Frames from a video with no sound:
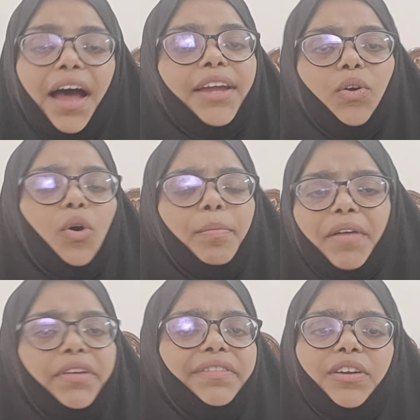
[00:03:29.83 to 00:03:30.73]
I hope
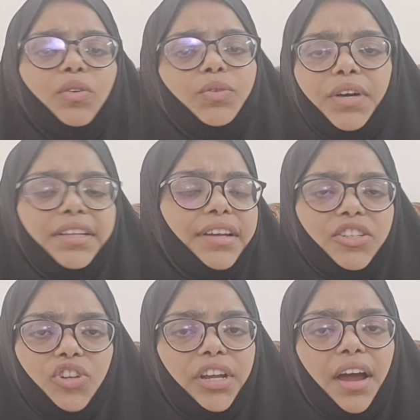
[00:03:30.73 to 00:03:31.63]
everyone knows what is
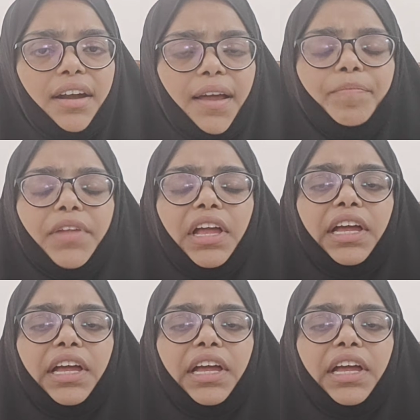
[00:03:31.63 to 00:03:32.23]
res judicata.